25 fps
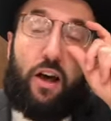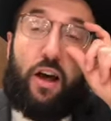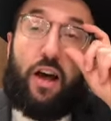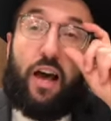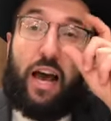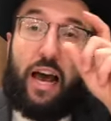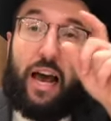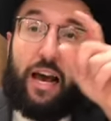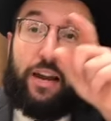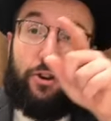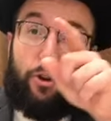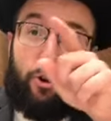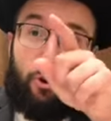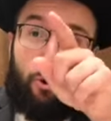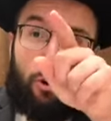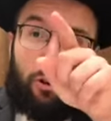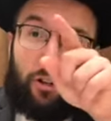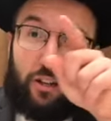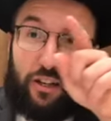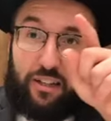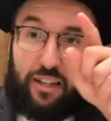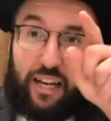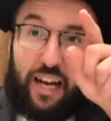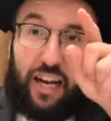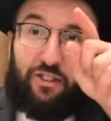And you
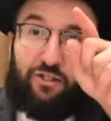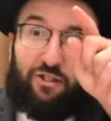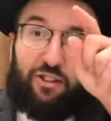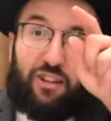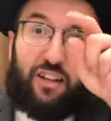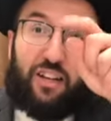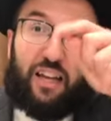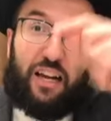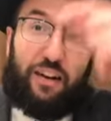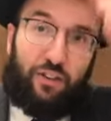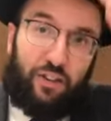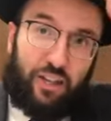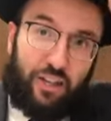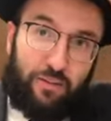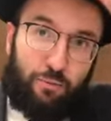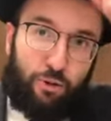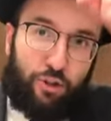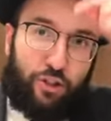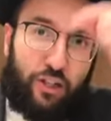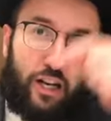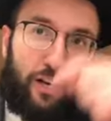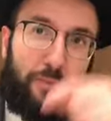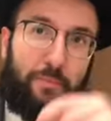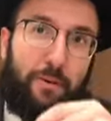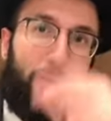could get to the level that Moshe
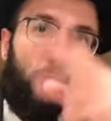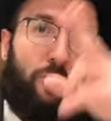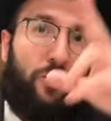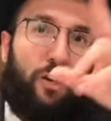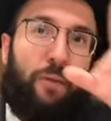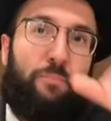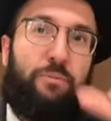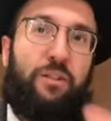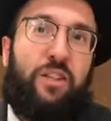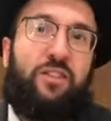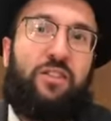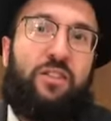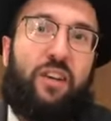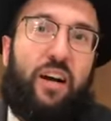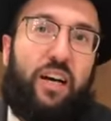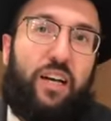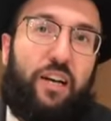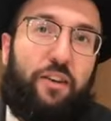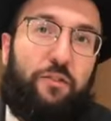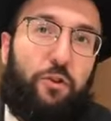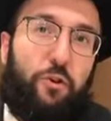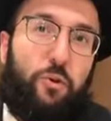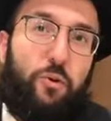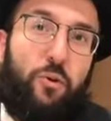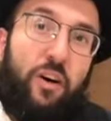Rabbeinu comes inside of
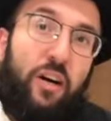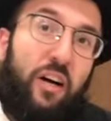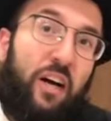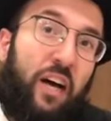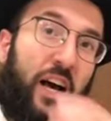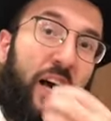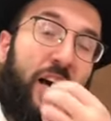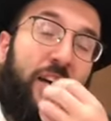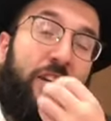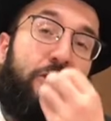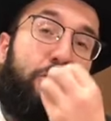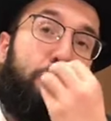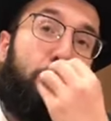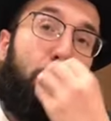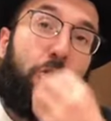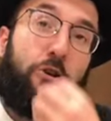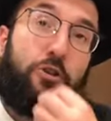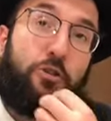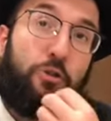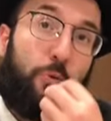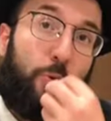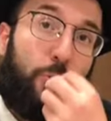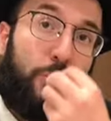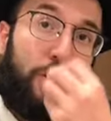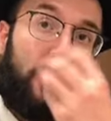you. And he talks
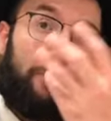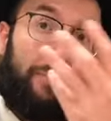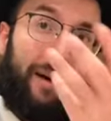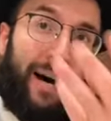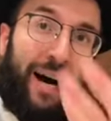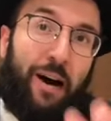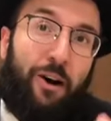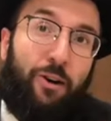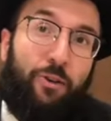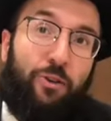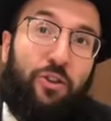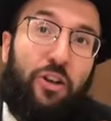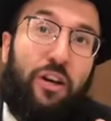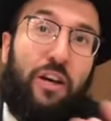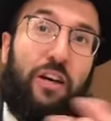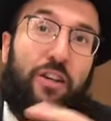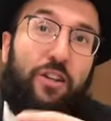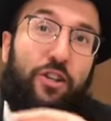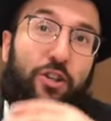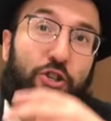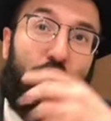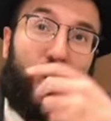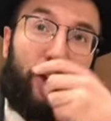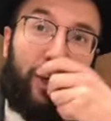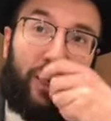through your mouth. The
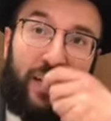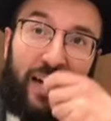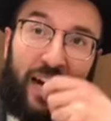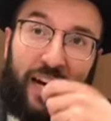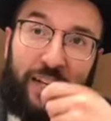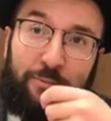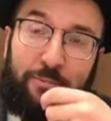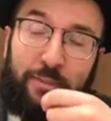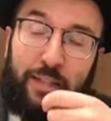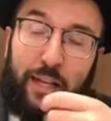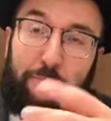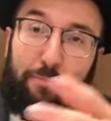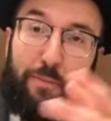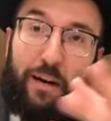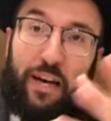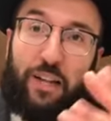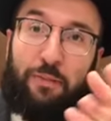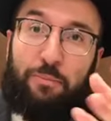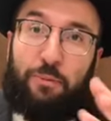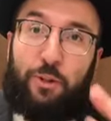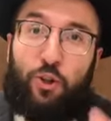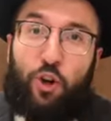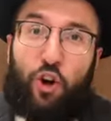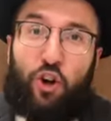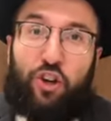Shekhinah is midaberet
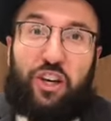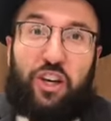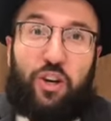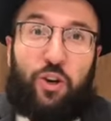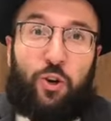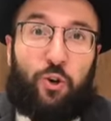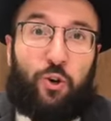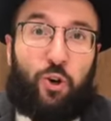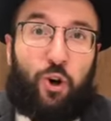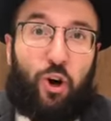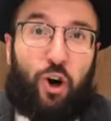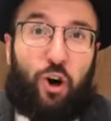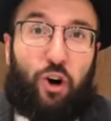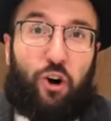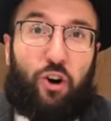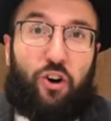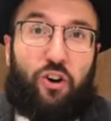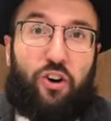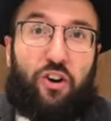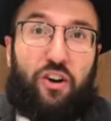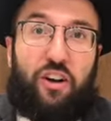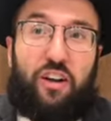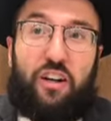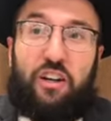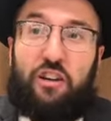mitoch girono.
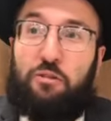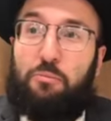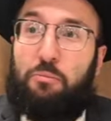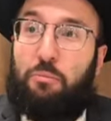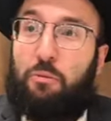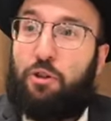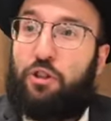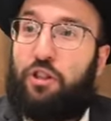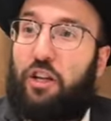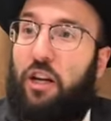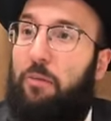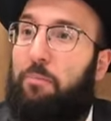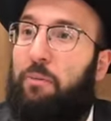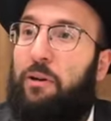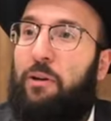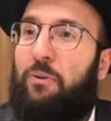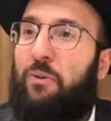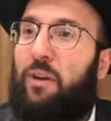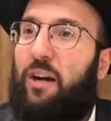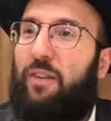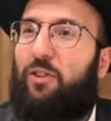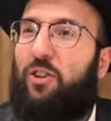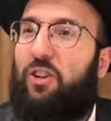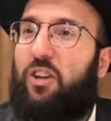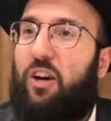Moshe Rabbeinu
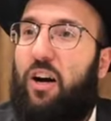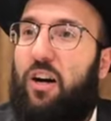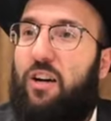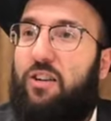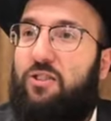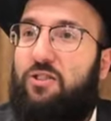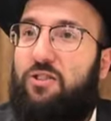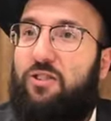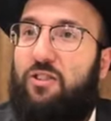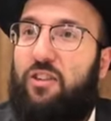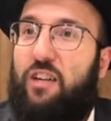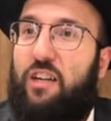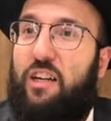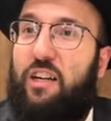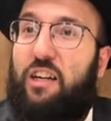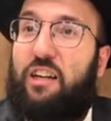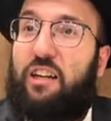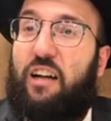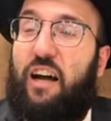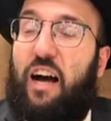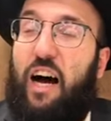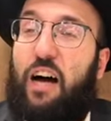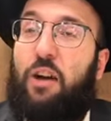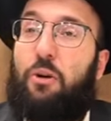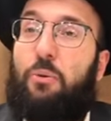never dies.
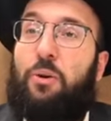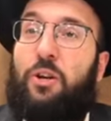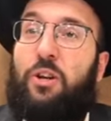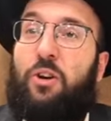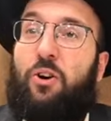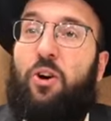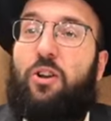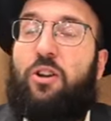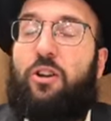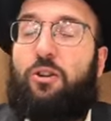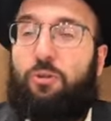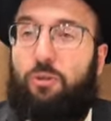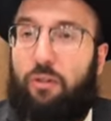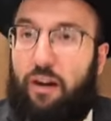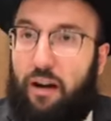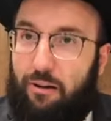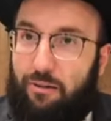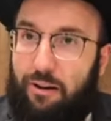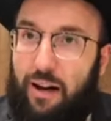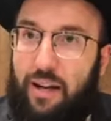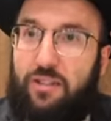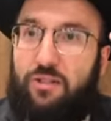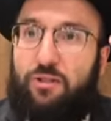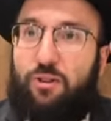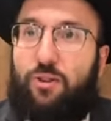How do we know? The Torah
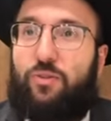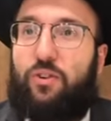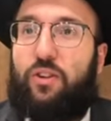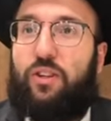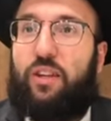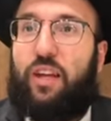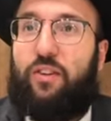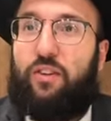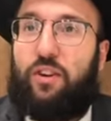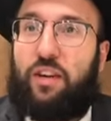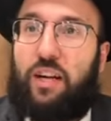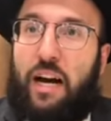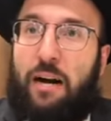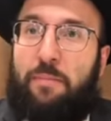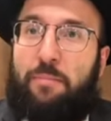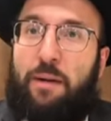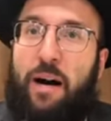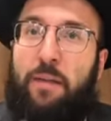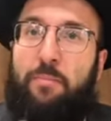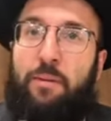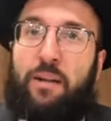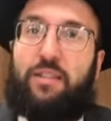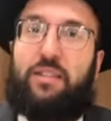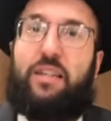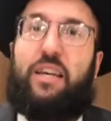writes over there, v'kama
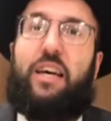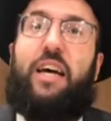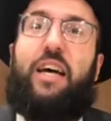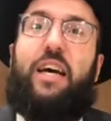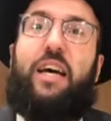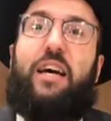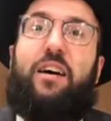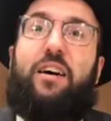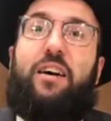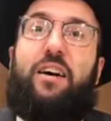amazeh.